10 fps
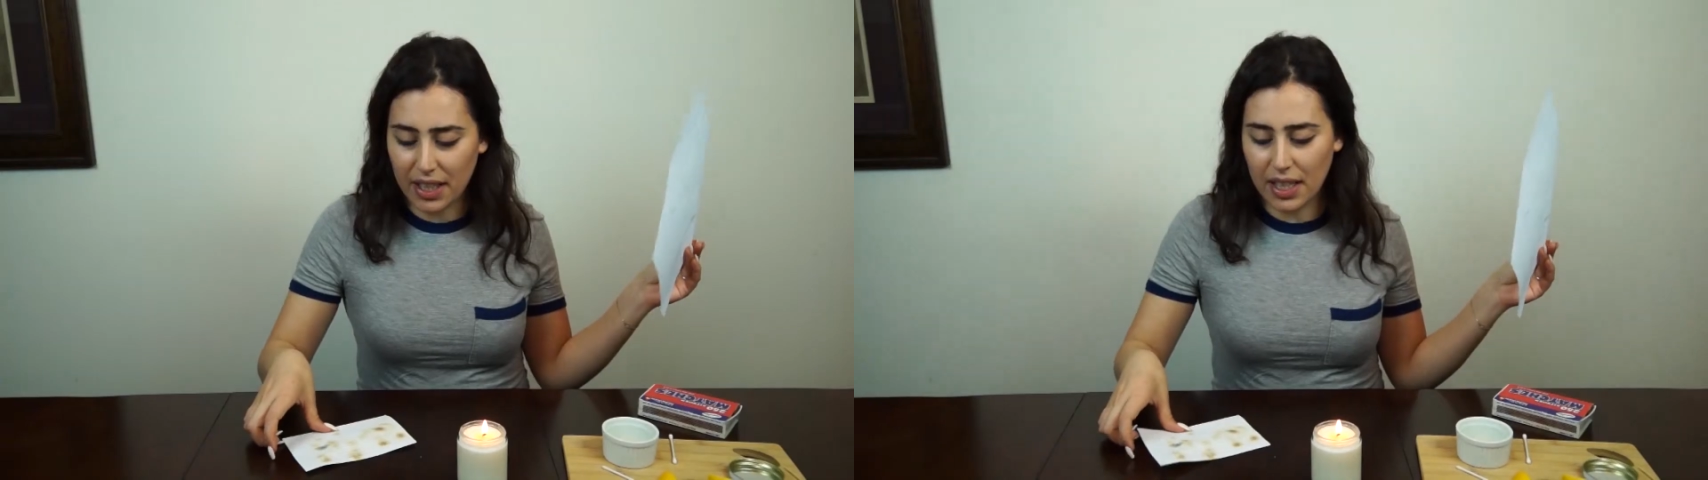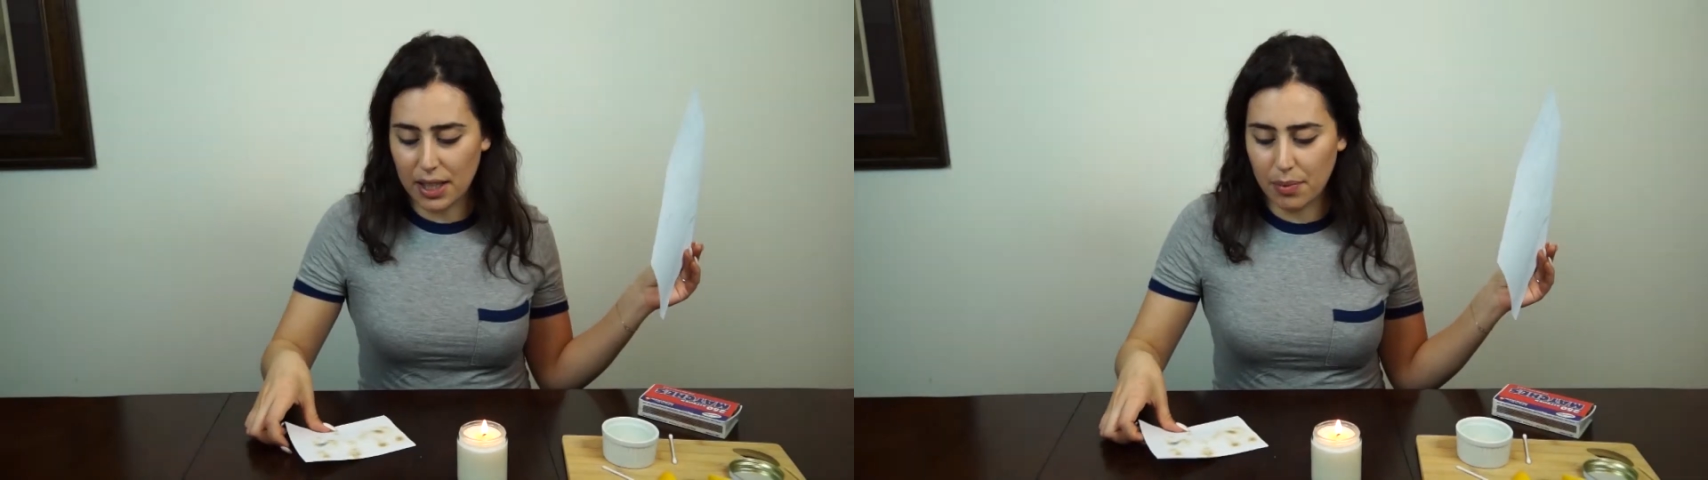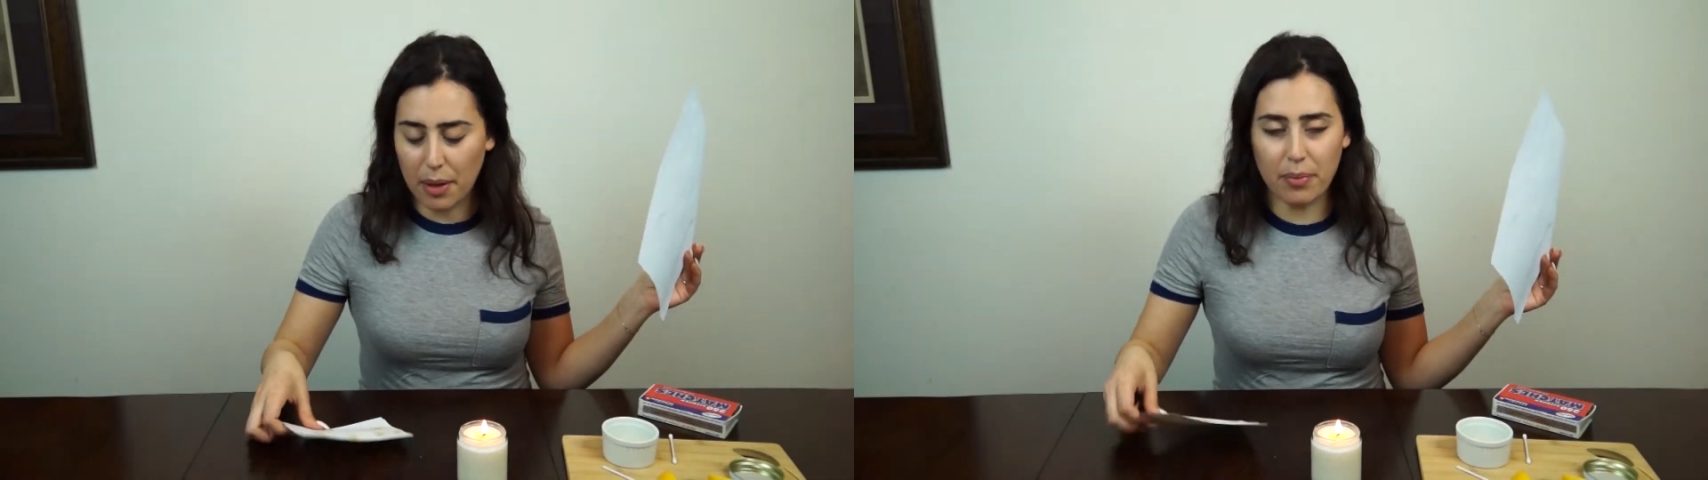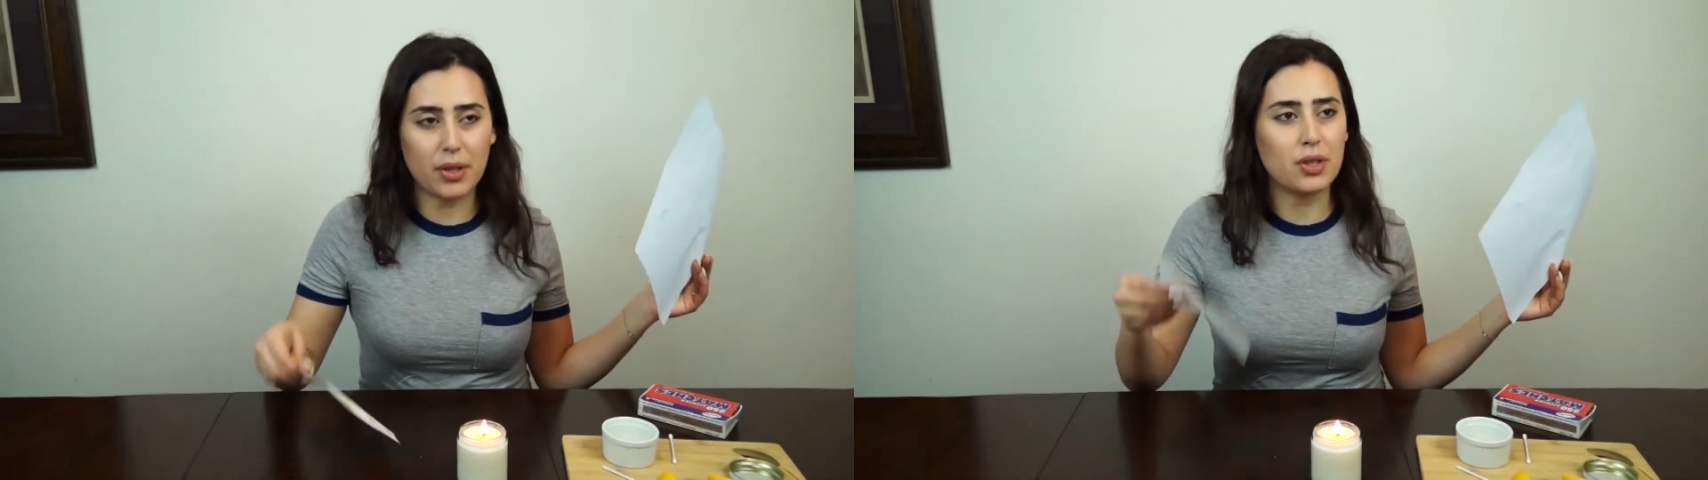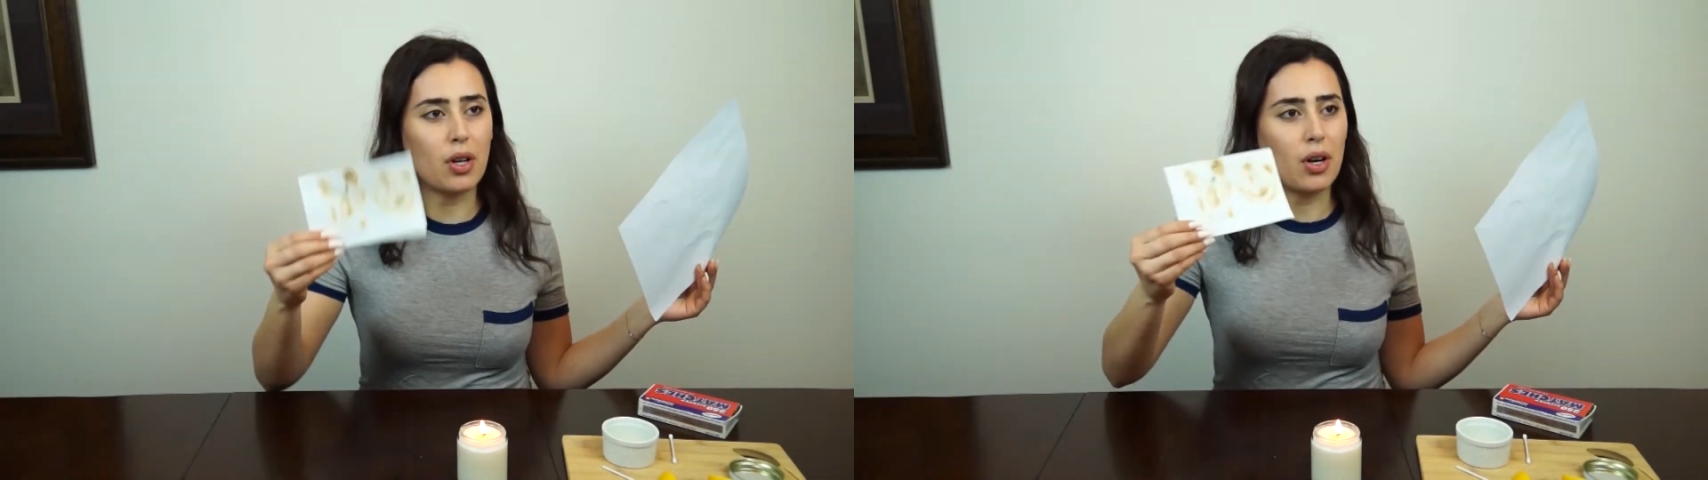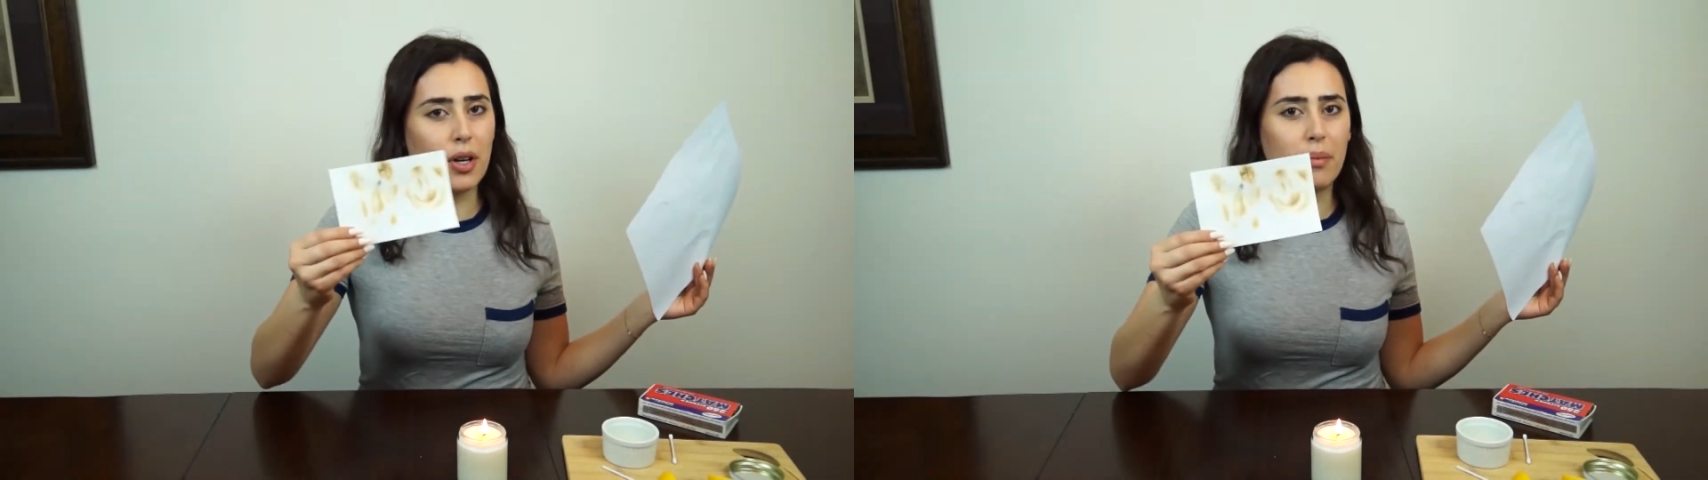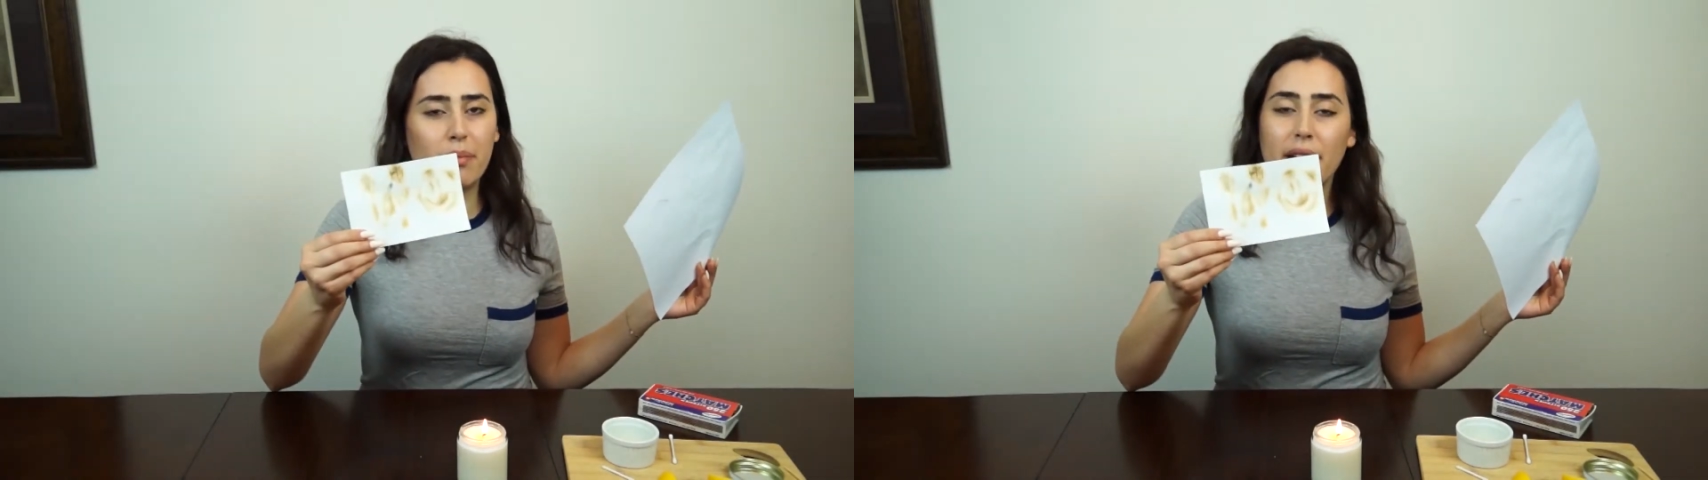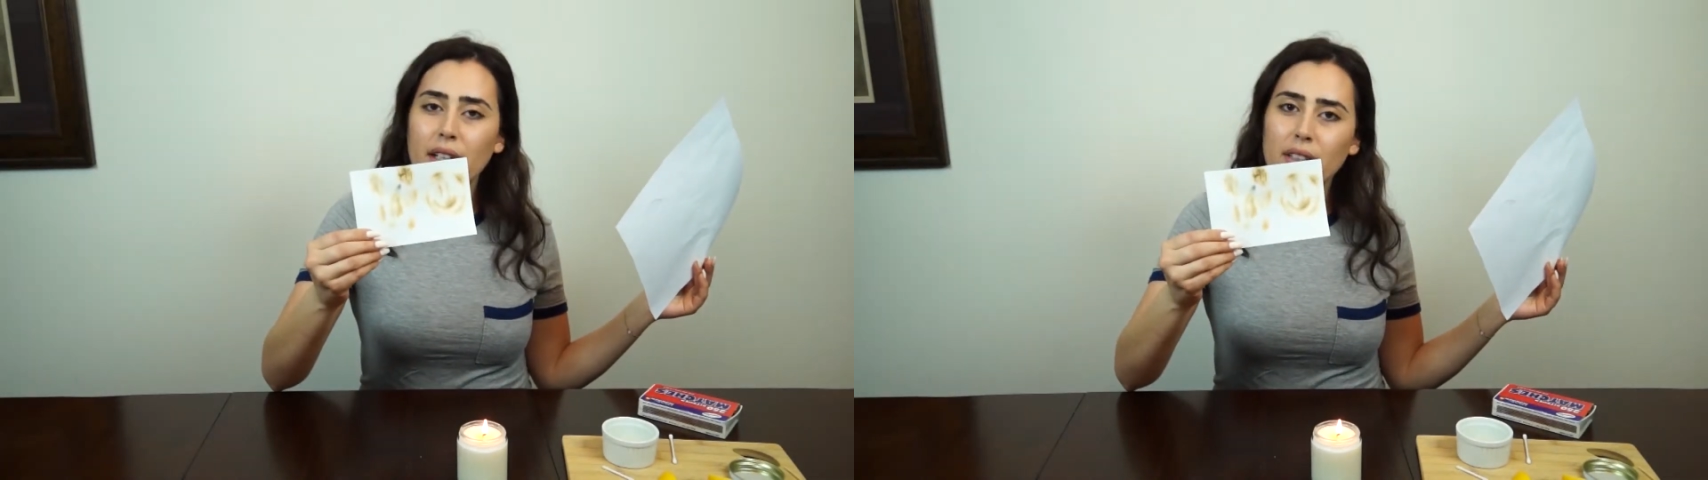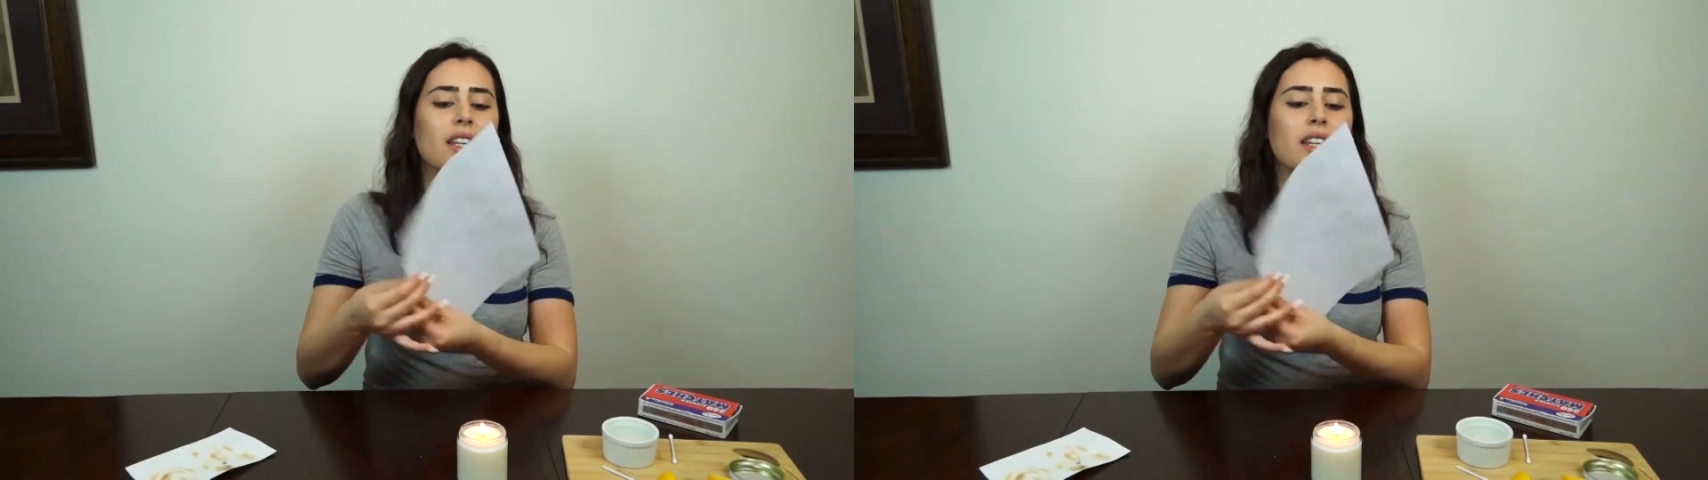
Index papers are better.